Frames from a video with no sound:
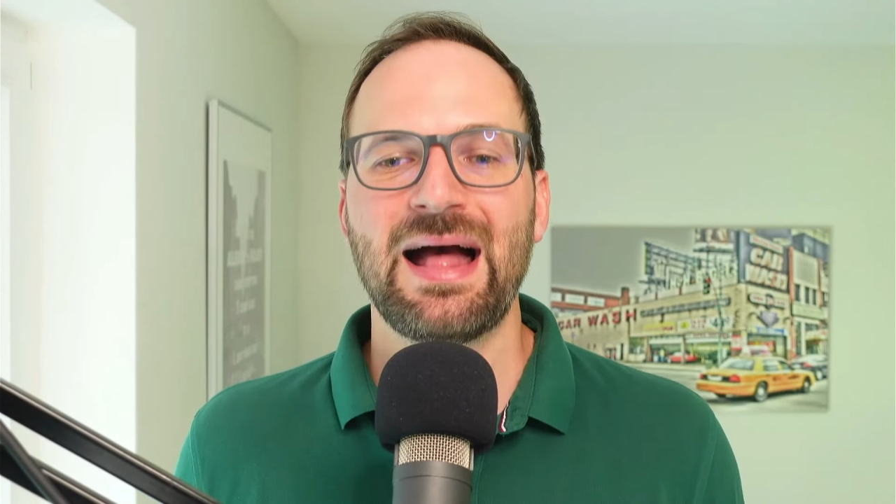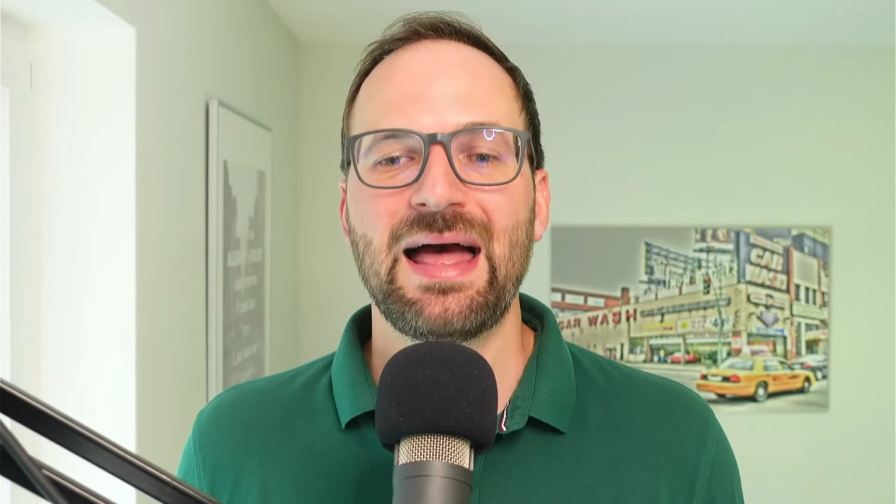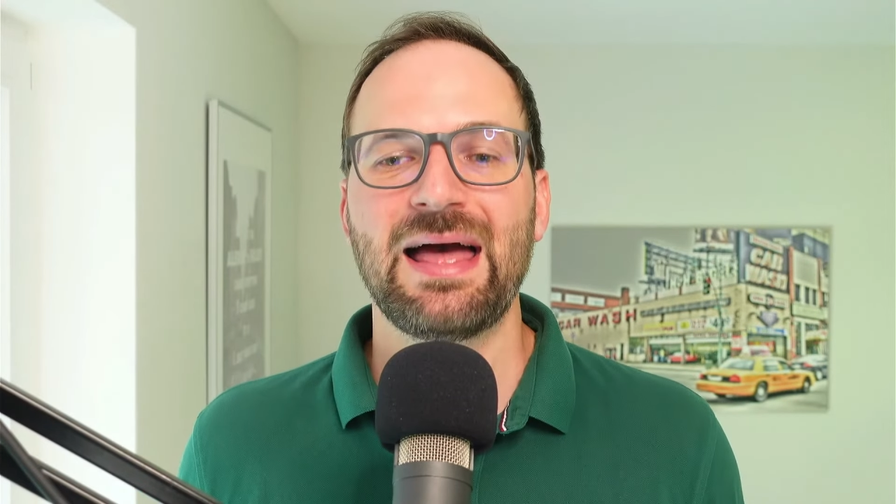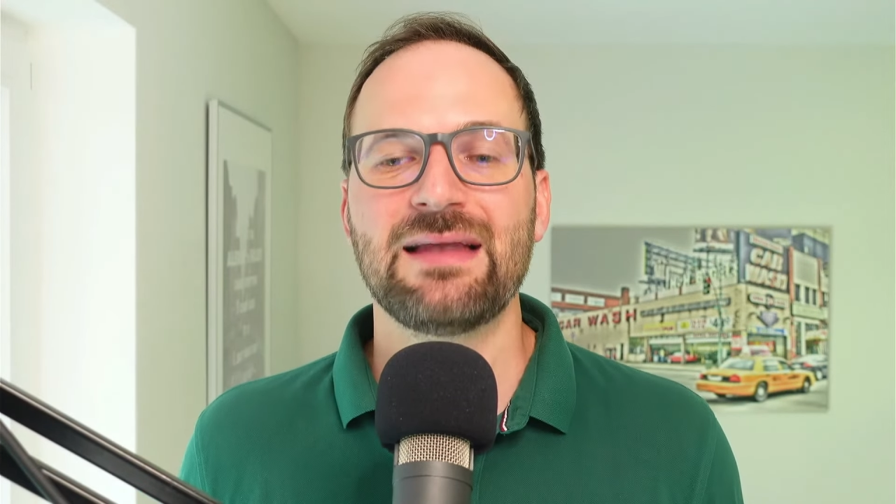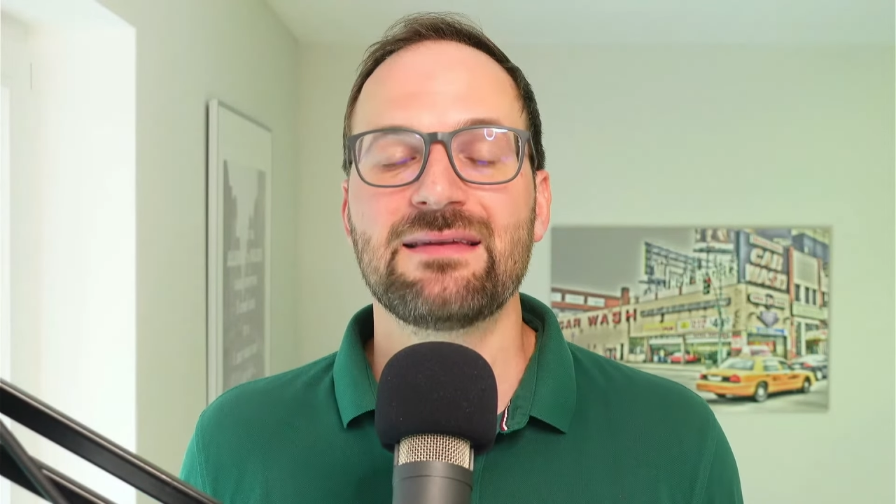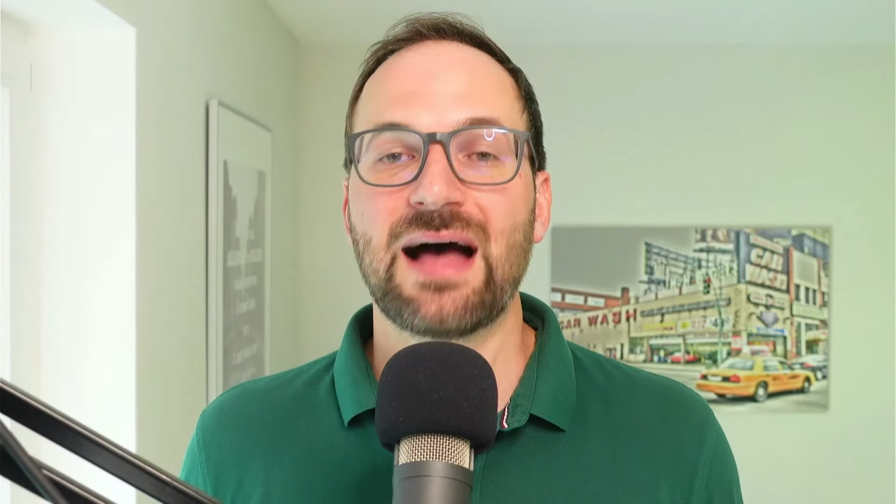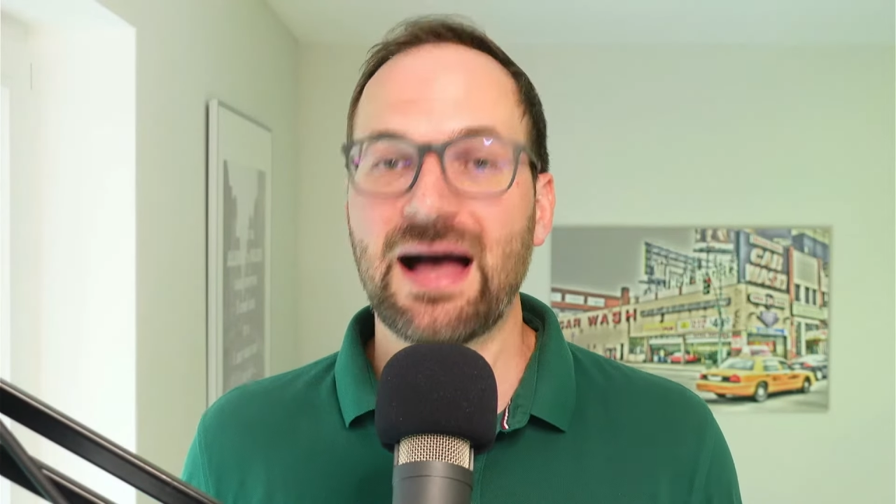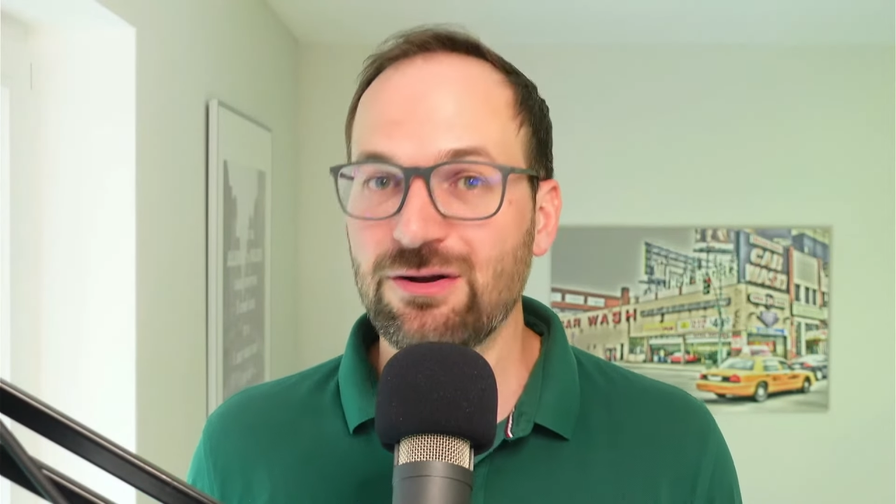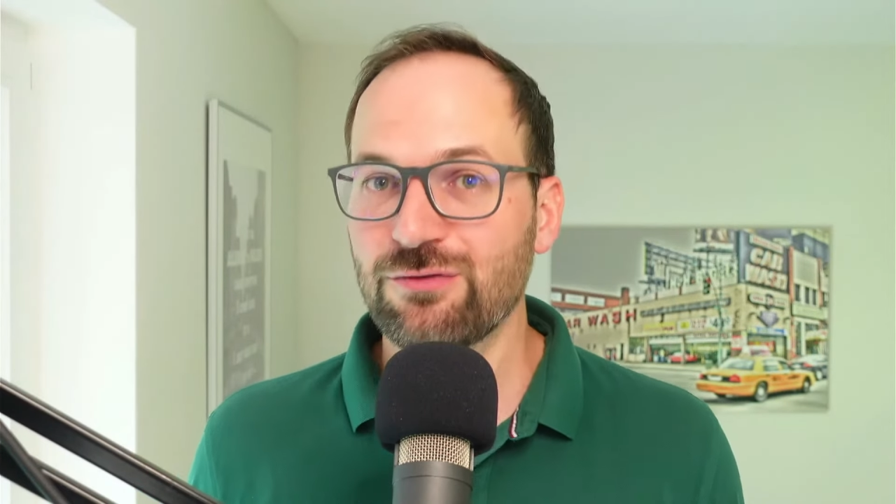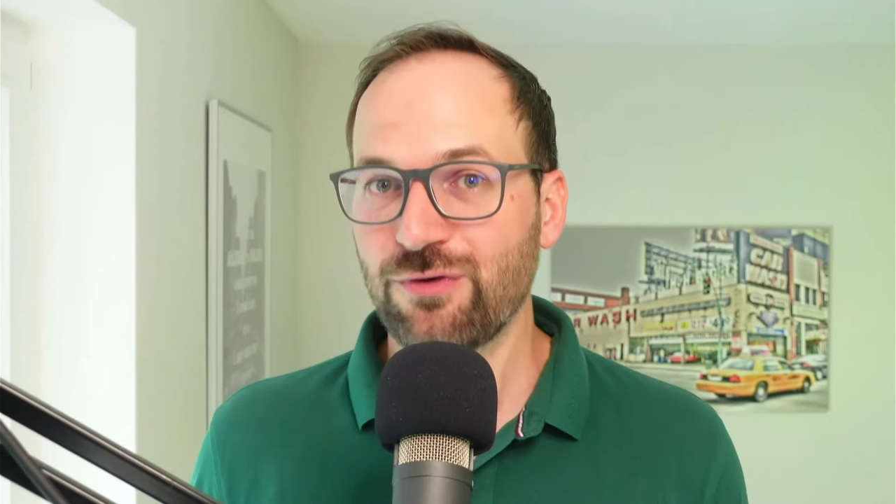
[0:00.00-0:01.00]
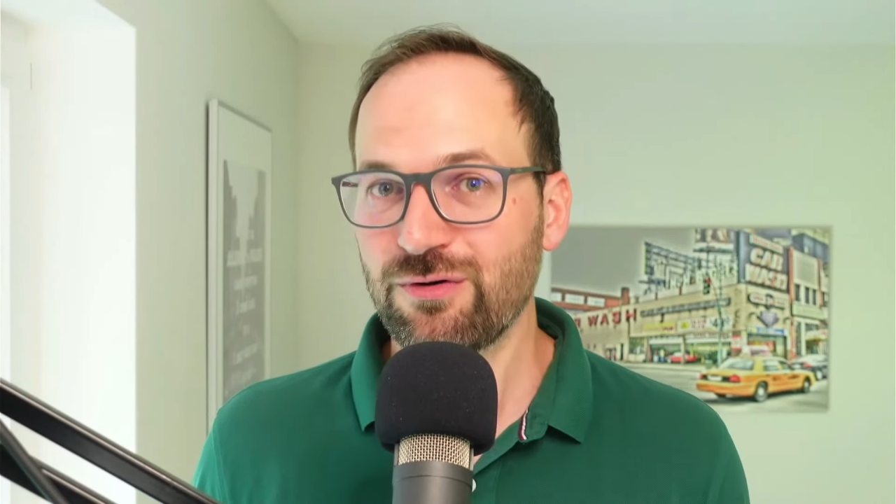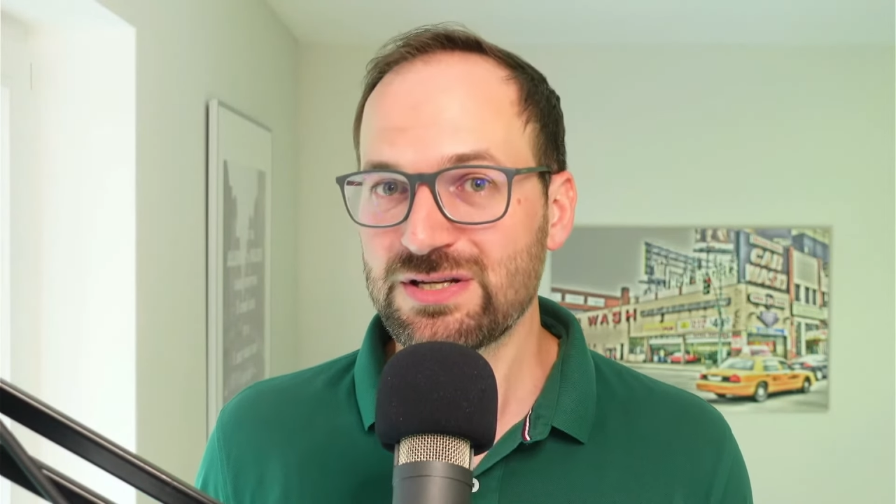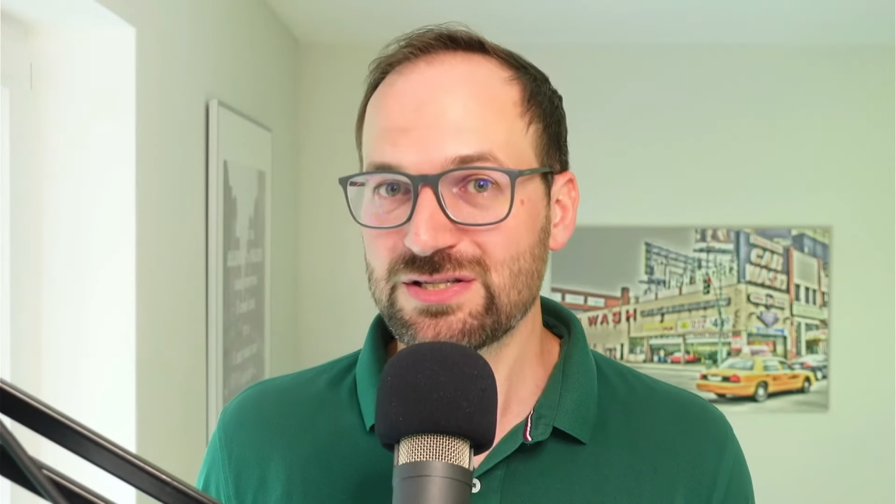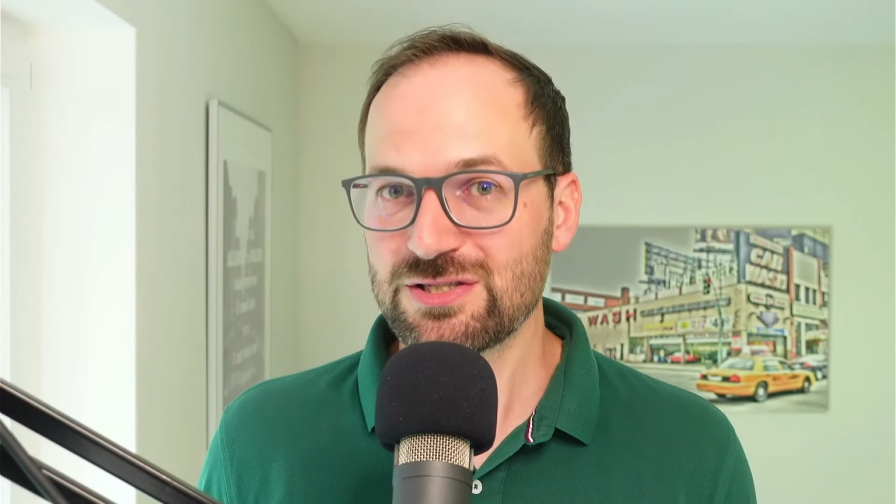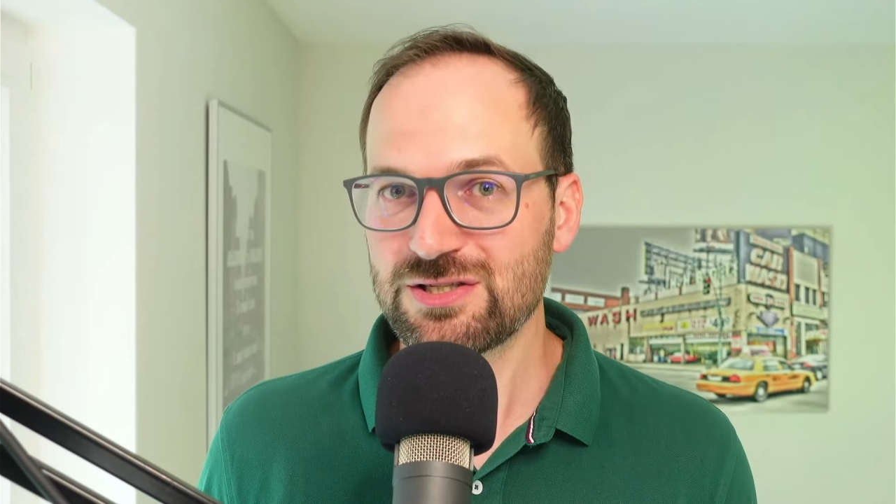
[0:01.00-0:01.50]
And I look forward
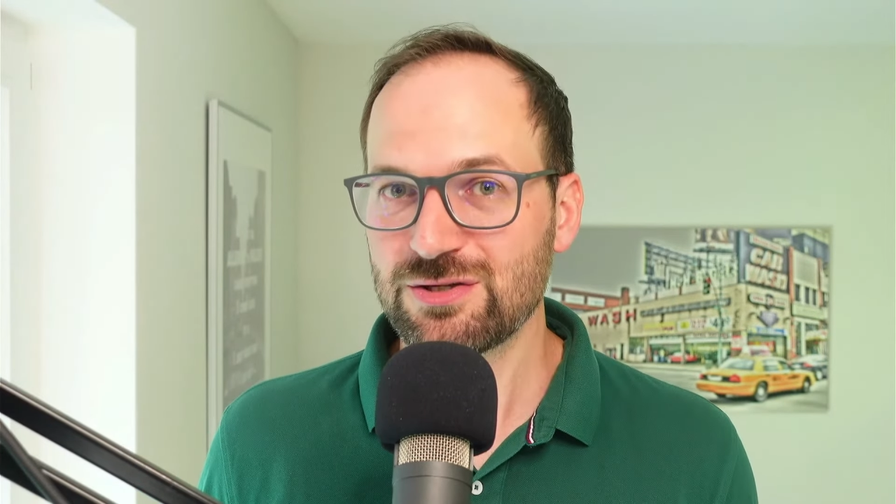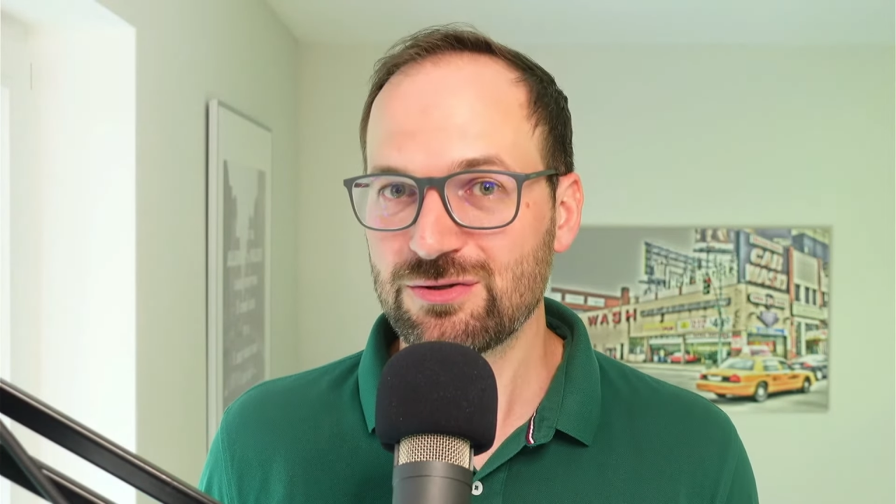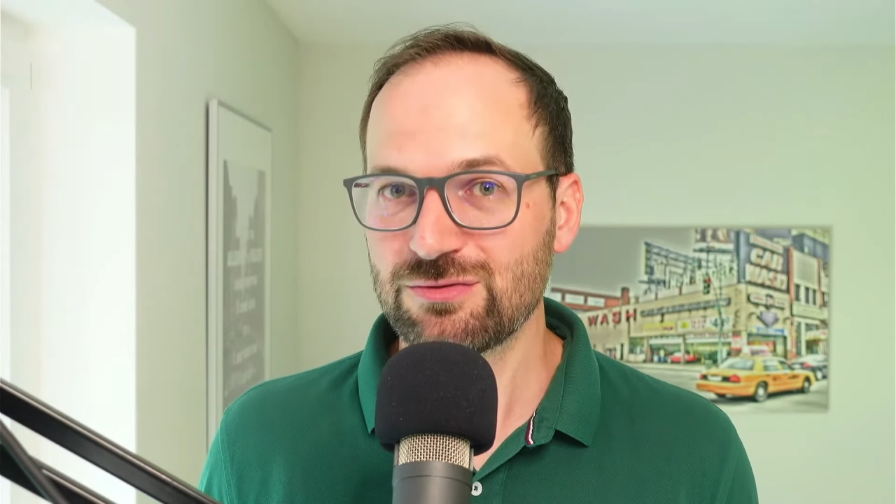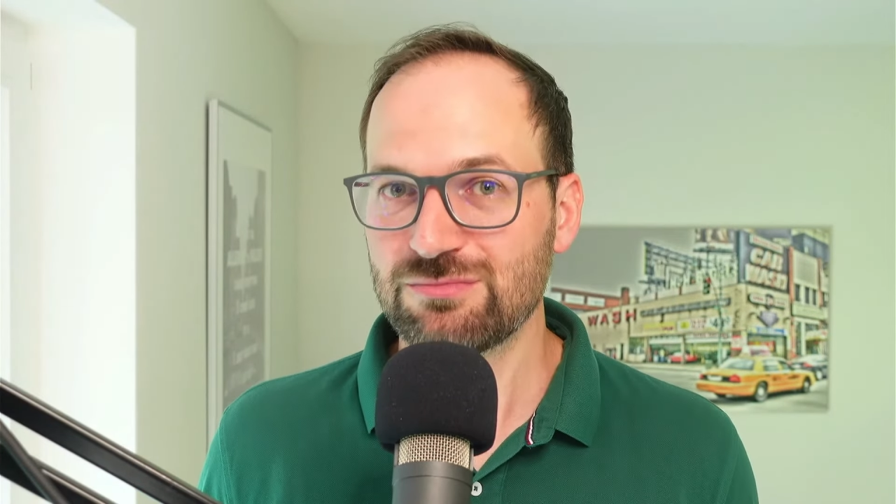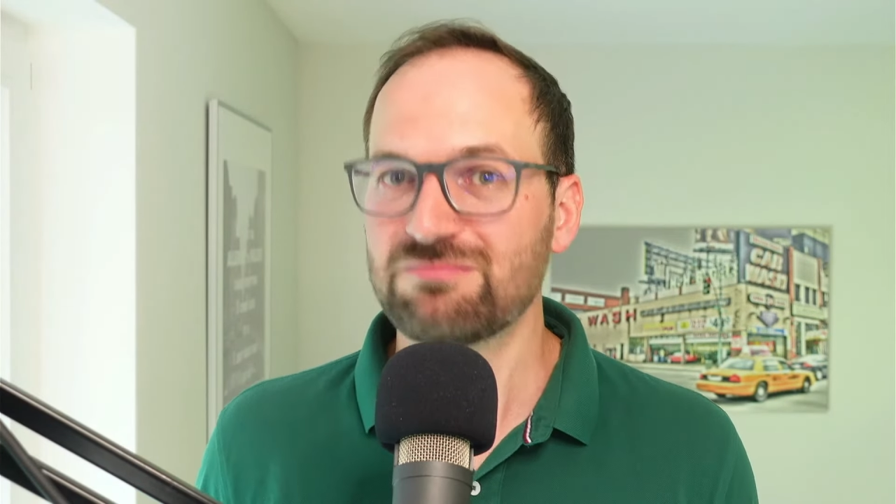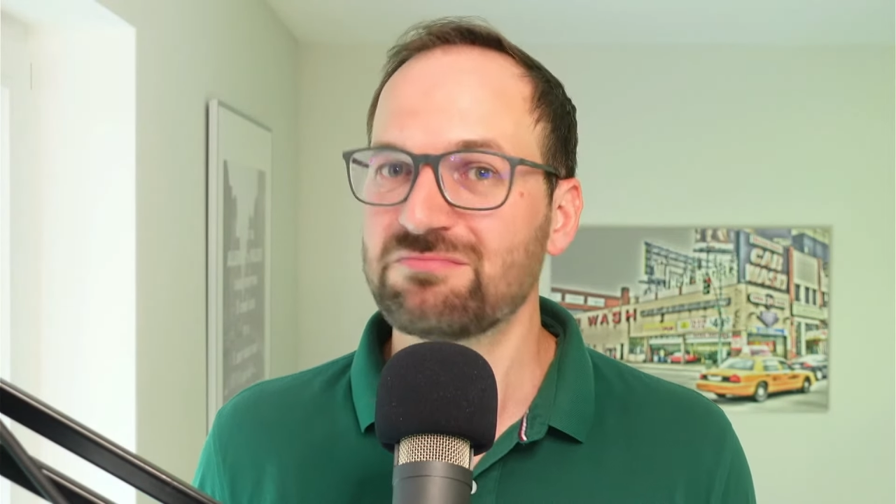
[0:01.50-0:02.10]
to